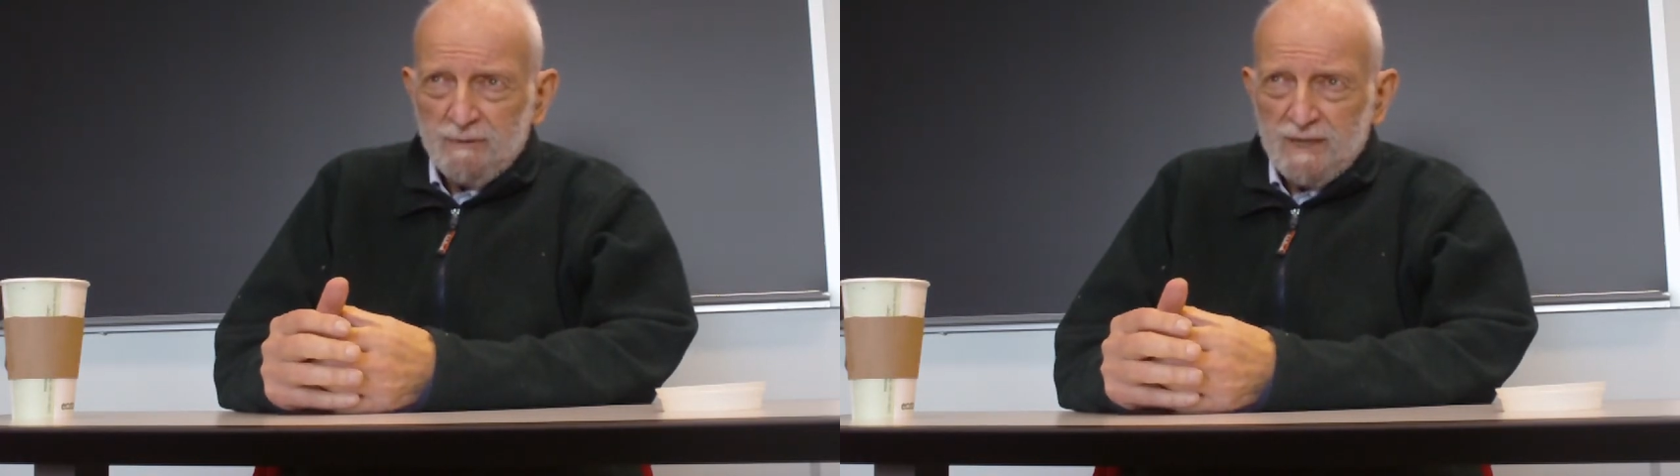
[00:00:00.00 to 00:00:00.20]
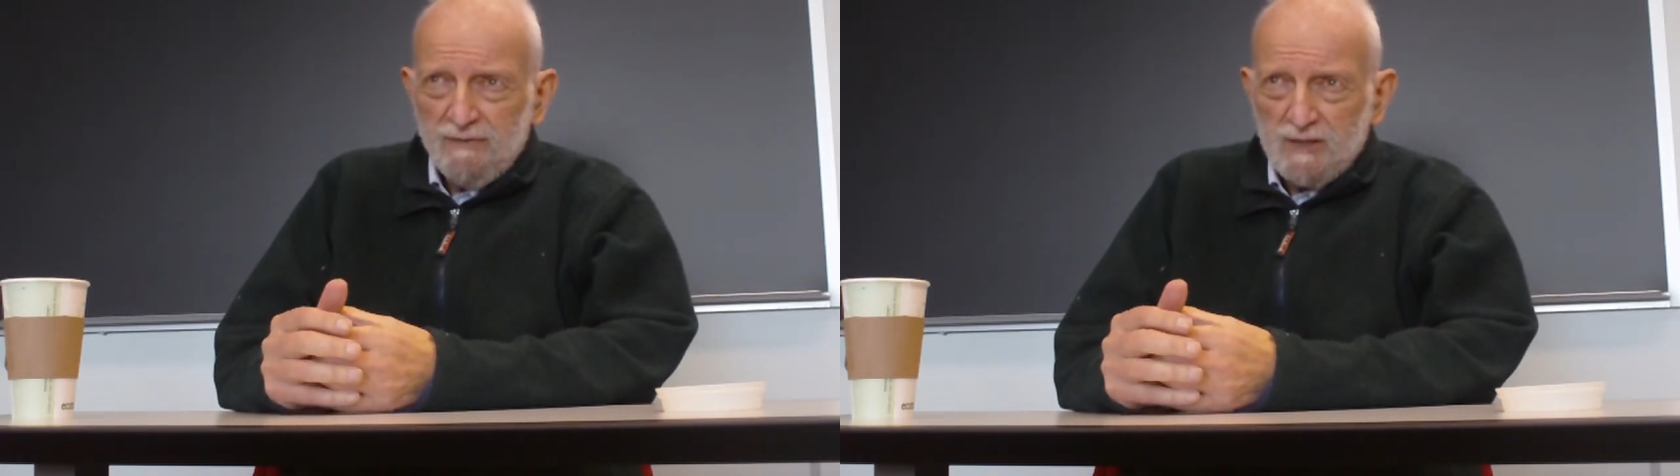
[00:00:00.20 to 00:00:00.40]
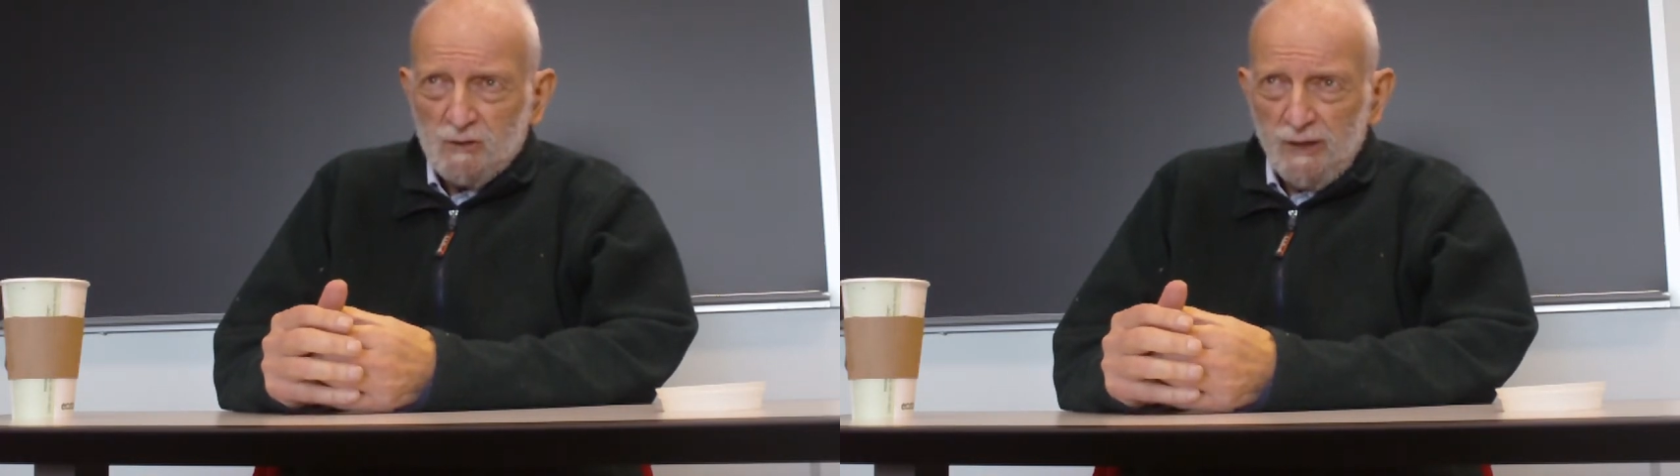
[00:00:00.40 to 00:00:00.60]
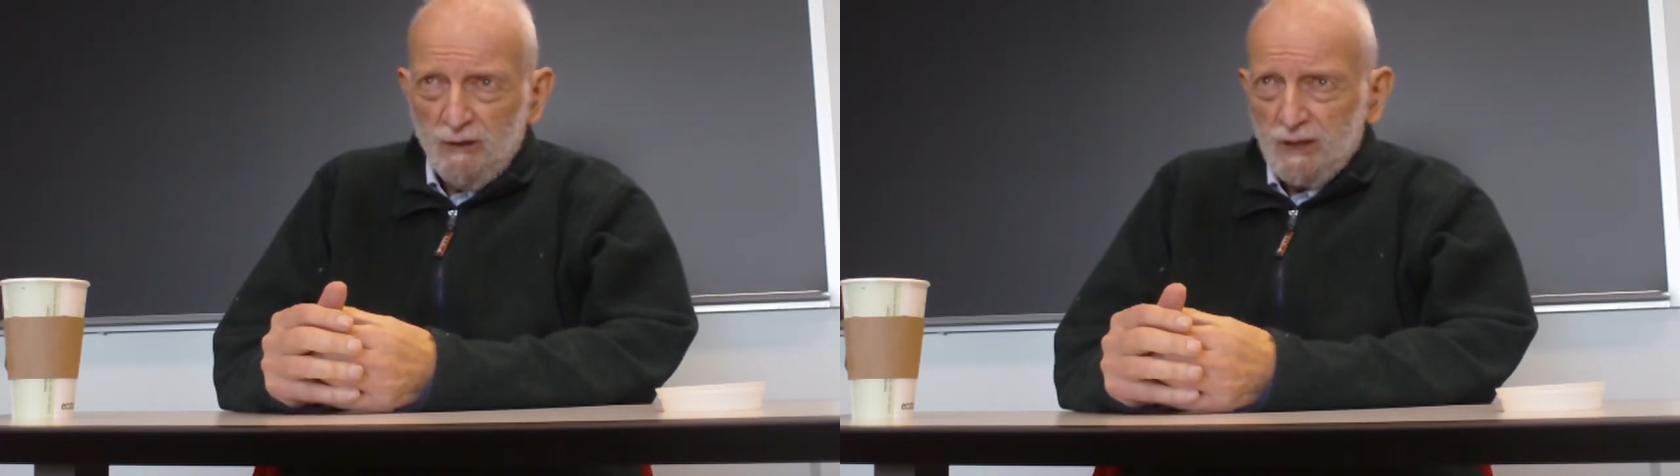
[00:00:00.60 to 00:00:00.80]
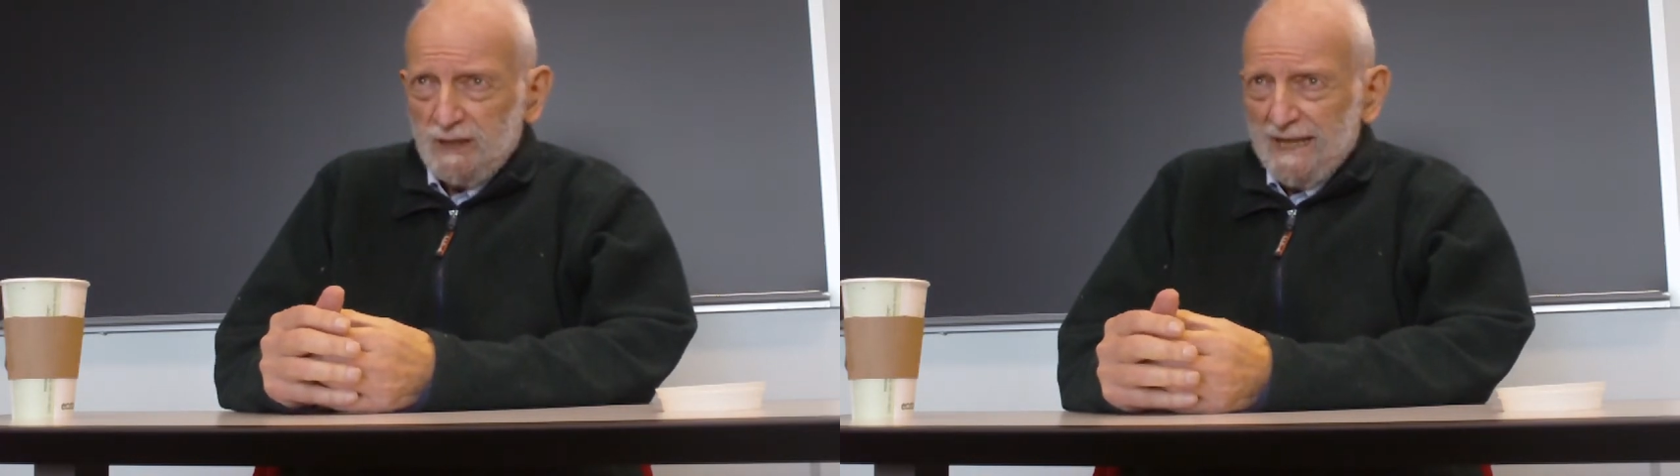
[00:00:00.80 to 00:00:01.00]
individually
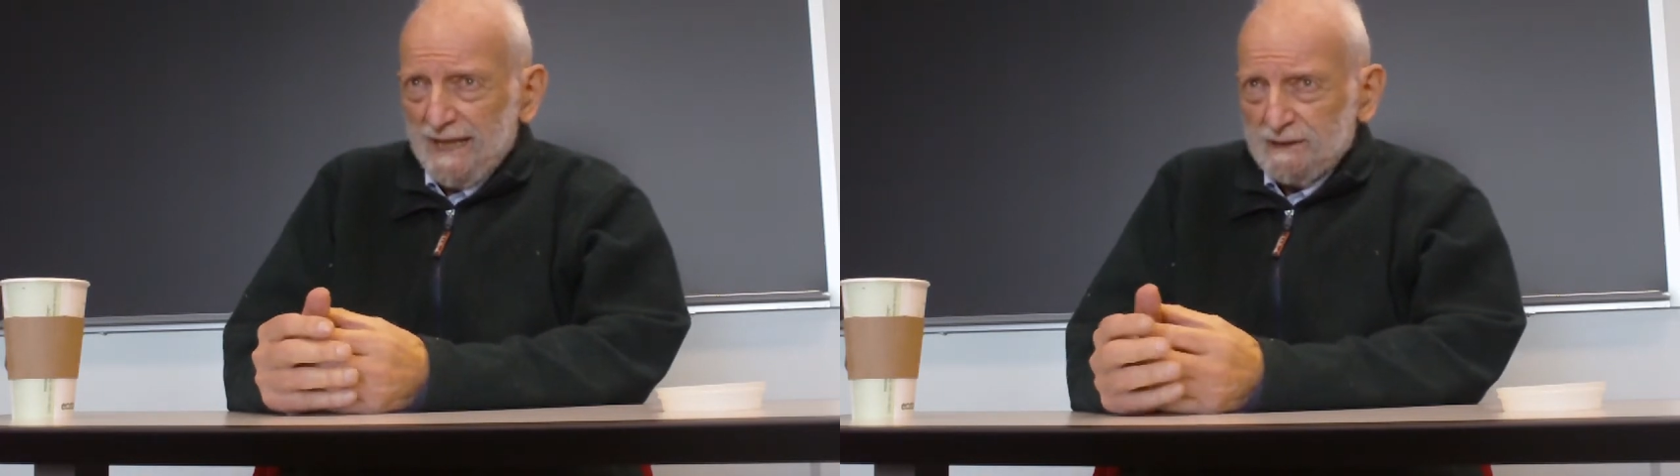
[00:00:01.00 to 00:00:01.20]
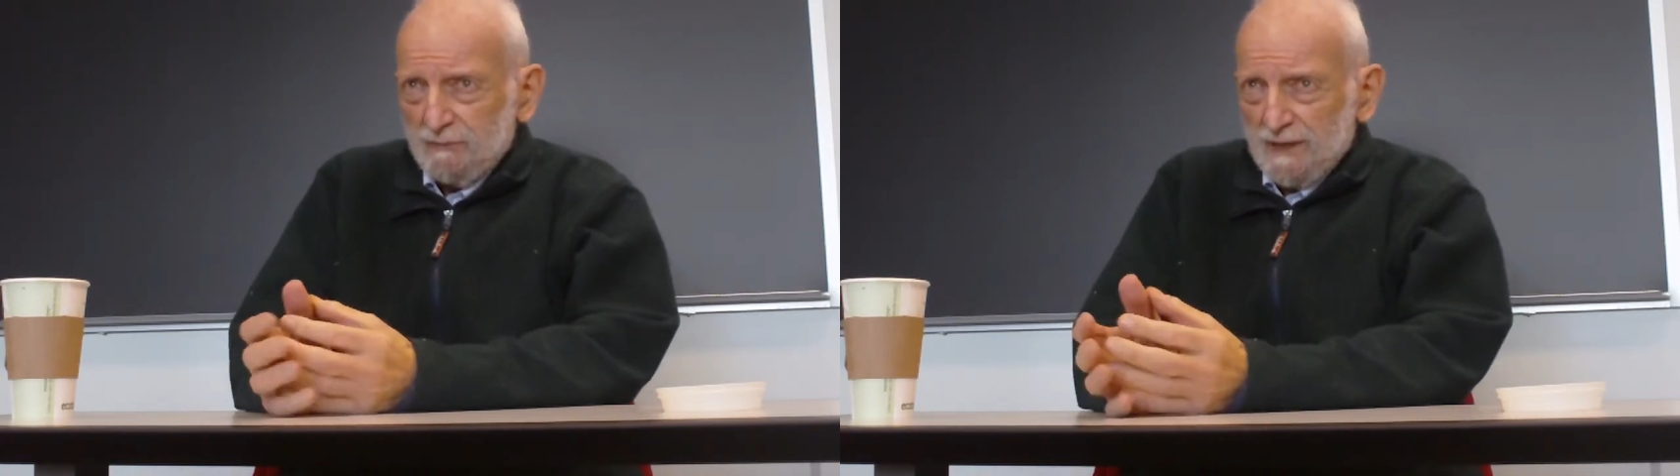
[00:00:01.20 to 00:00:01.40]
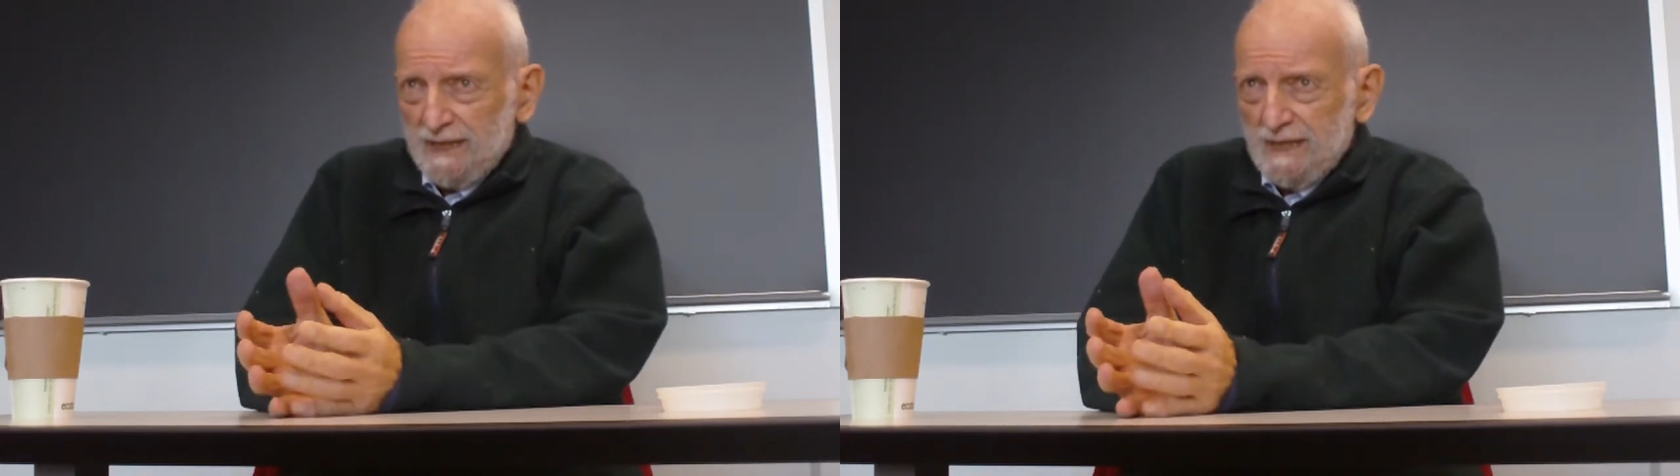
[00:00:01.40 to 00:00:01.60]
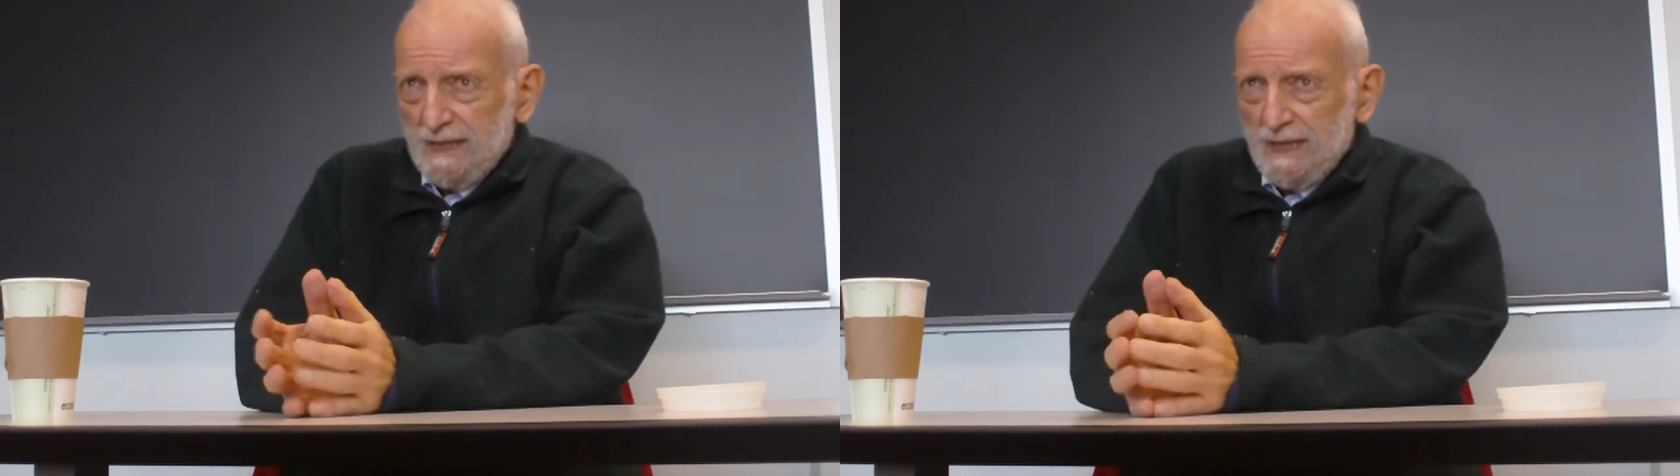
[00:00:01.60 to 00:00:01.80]
or collectively,